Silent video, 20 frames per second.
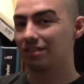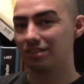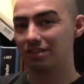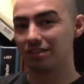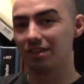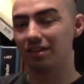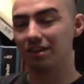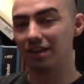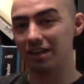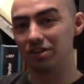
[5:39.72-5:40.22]

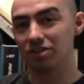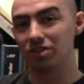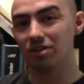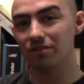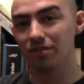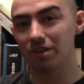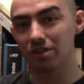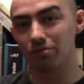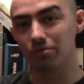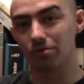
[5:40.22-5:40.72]
the nation
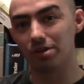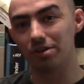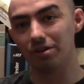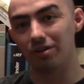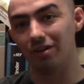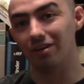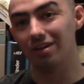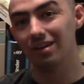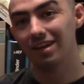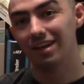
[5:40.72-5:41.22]
of
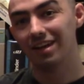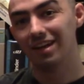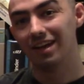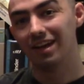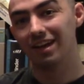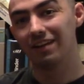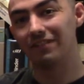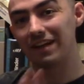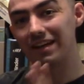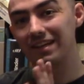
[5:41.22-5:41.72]
Israel.
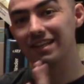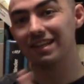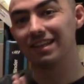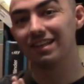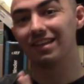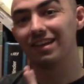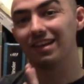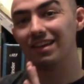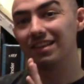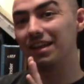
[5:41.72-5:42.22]
And the fact
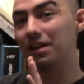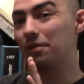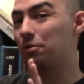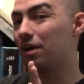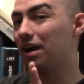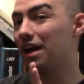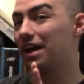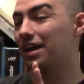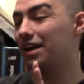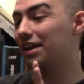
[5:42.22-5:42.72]
is, they
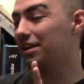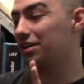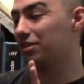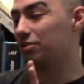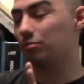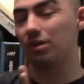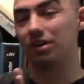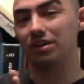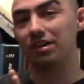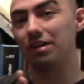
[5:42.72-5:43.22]
were, because
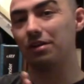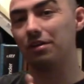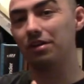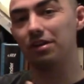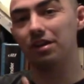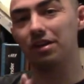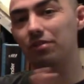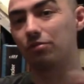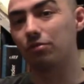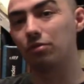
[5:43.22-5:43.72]

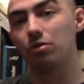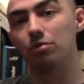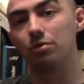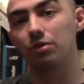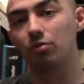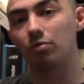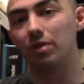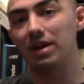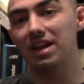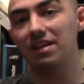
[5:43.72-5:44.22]
Israel
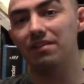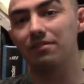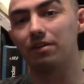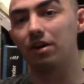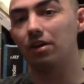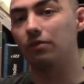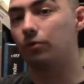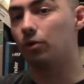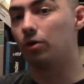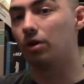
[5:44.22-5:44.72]
was waiting
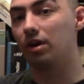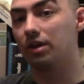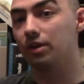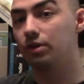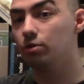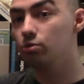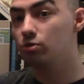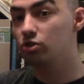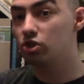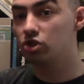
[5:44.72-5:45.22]
for a
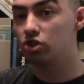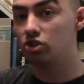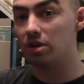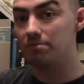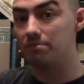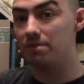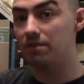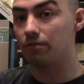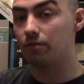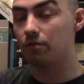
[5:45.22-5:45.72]
huge
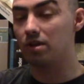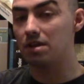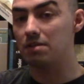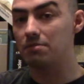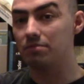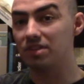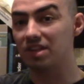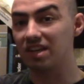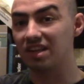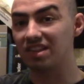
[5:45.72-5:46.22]
shipment for
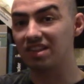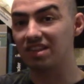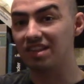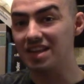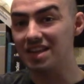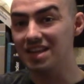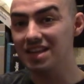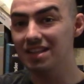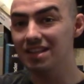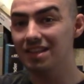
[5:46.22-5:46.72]

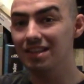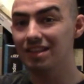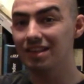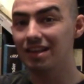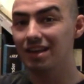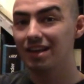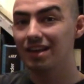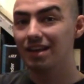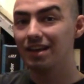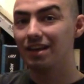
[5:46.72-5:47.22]
M16s,
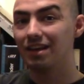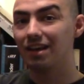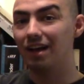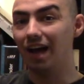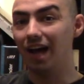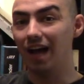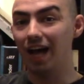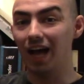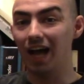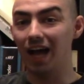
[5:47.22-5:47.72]

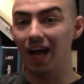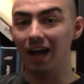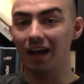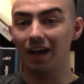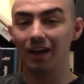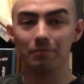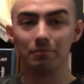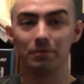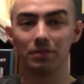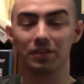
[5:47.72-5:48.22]

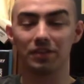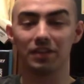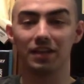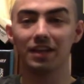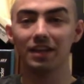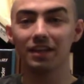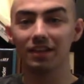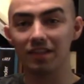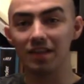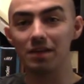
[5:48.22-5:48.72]
but the thing
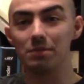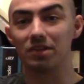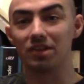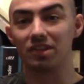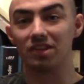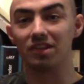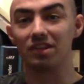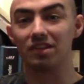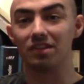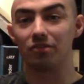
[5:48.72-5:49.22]
is, the
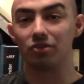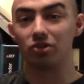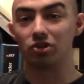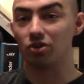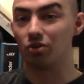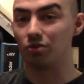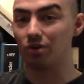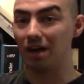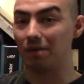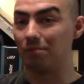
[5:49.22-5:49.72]
M16s never
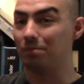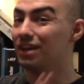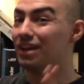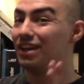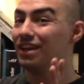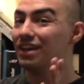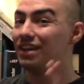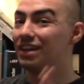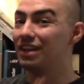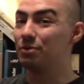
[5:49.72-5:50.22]
showed up.
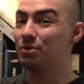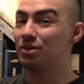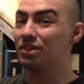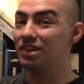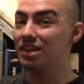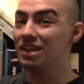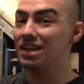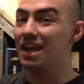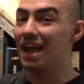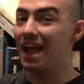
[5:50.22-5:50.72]
It
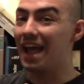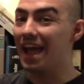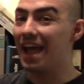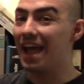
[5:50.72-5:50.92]
was actually